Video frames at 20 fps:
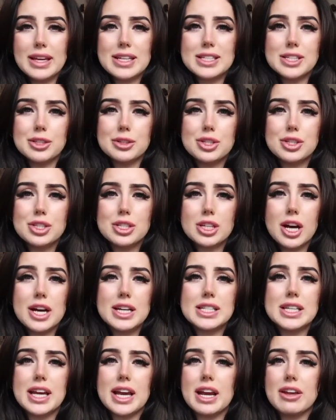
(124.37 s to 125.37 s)
They're so
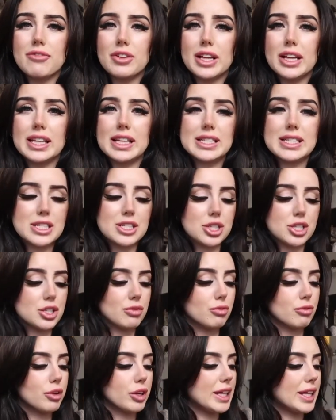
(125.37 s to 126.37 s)
sturdy, and I feel like this is just
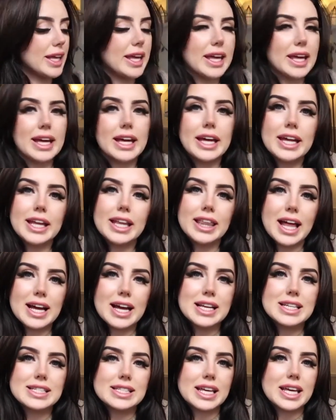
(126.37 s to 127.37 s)
a really
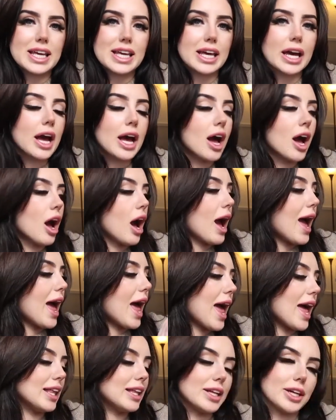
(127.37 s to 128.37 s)
classy,
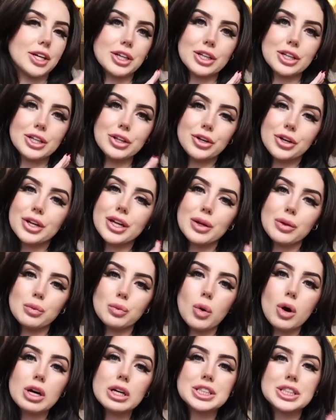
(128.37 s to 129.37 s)
elegant looking
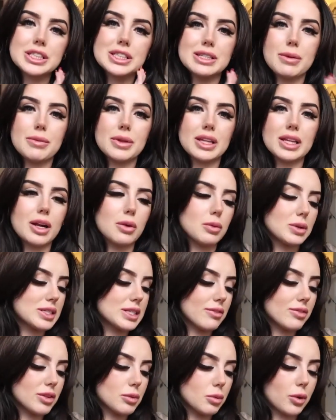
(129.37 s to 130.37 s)
watch, and something that I will
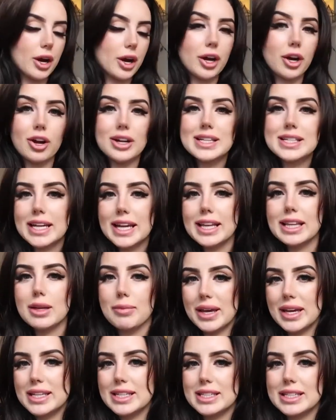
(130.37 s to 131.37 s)
definitely be wearing on a daily
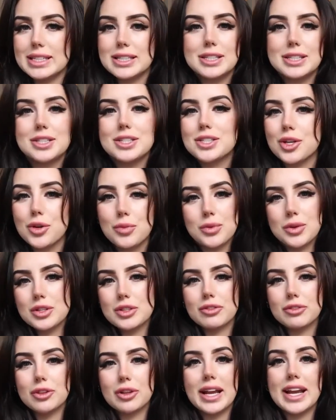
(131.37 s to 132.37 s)
basis. So
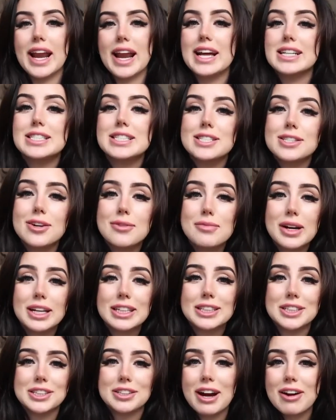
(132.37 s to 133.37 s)
beautiful, and it adds so
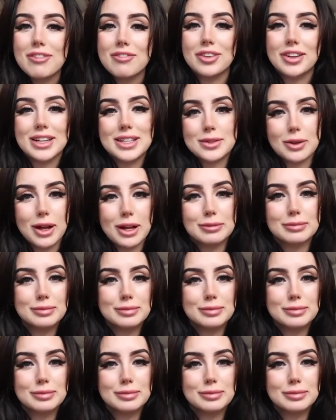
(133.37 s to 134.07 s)
much to your outfit as well.